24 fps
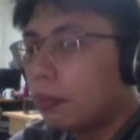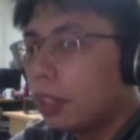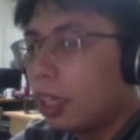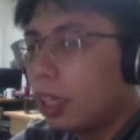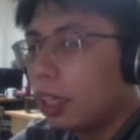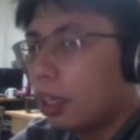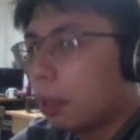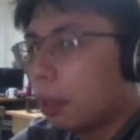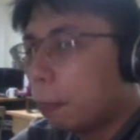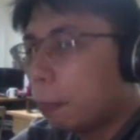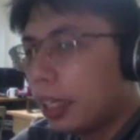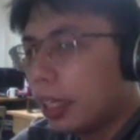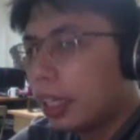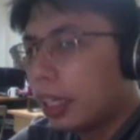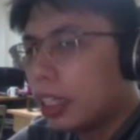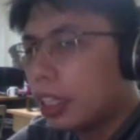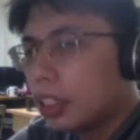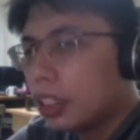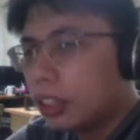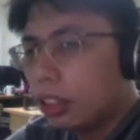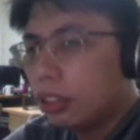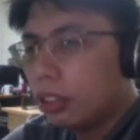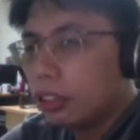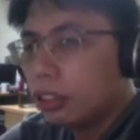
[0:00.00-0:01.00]

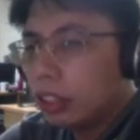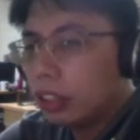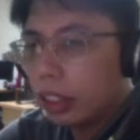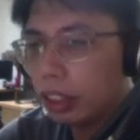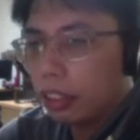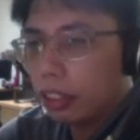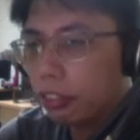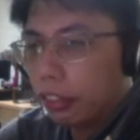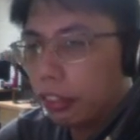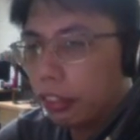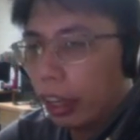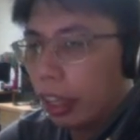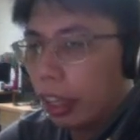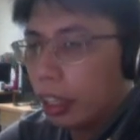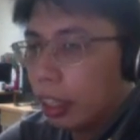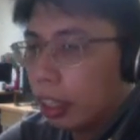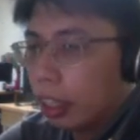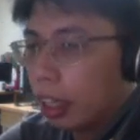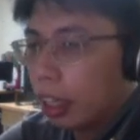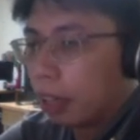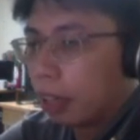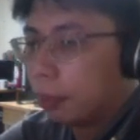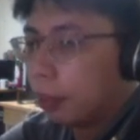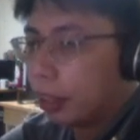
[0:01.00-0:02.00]
application using the Volley
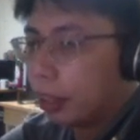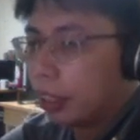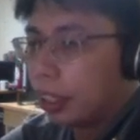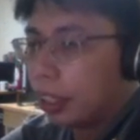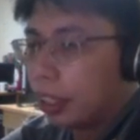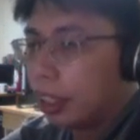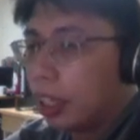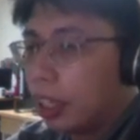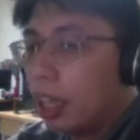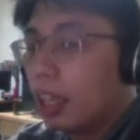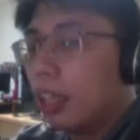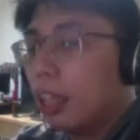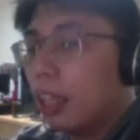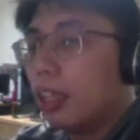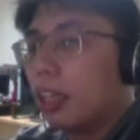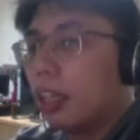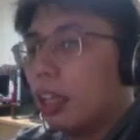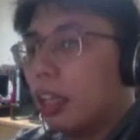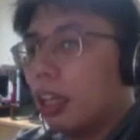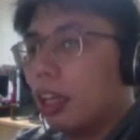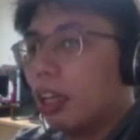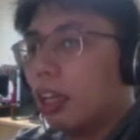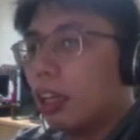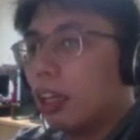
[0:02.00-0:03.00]
library.
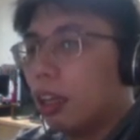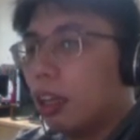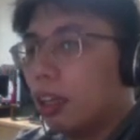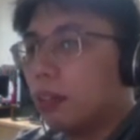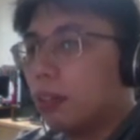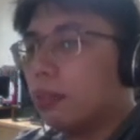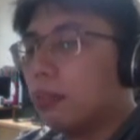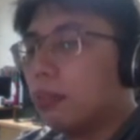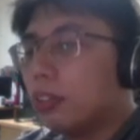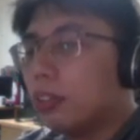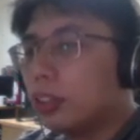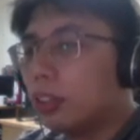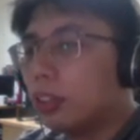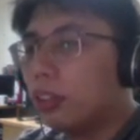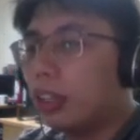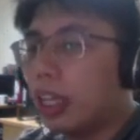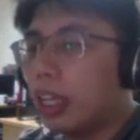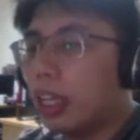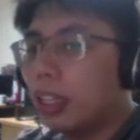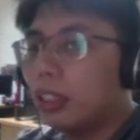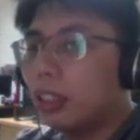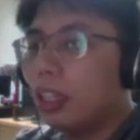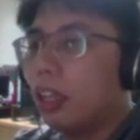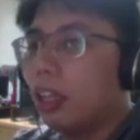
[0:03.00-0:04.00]
So
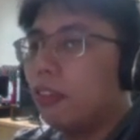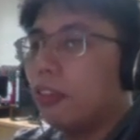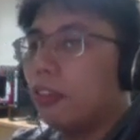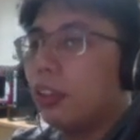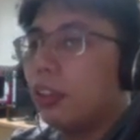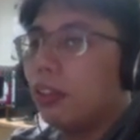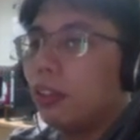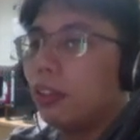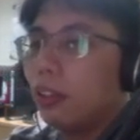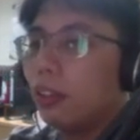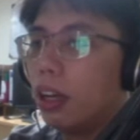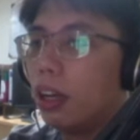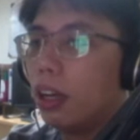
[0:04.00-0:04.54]
guys, if you